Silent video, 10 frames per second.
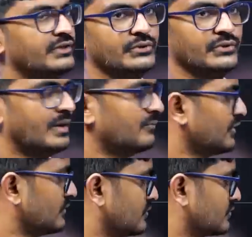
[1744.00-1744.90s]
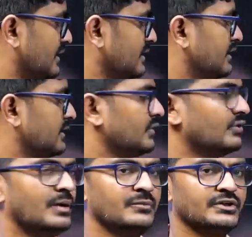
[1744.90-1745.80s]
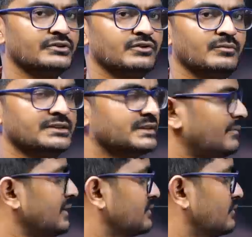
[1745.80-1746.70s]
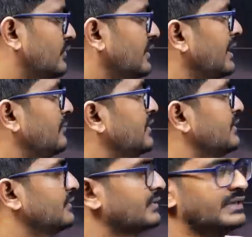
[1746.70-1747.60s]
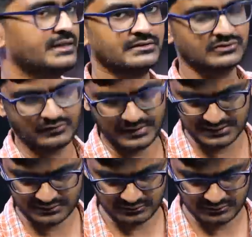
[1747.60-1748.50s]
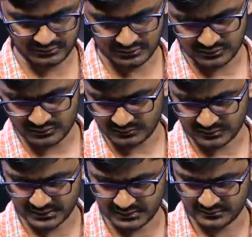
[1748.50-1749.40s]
into new amplitude square, new amplitude will be same as old amplitude, right? So 1:1.